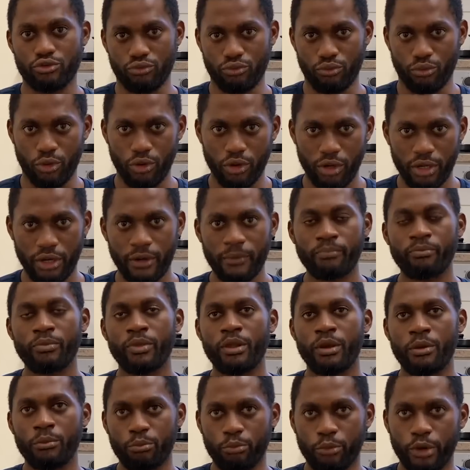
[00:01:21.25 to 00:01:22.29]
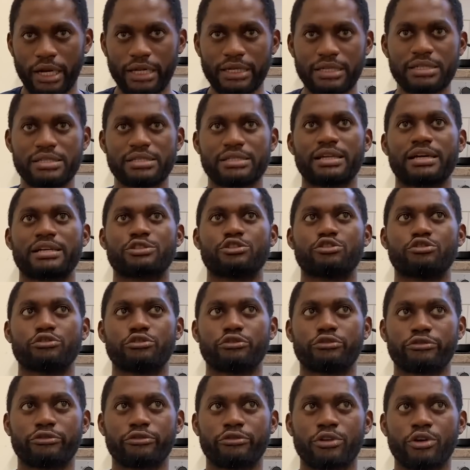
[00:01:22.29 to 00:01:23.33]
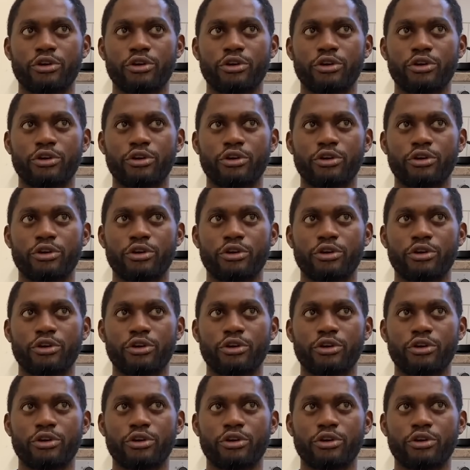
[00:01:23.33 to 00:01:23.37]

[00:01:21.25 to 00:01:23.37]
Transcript: work, but at least that you've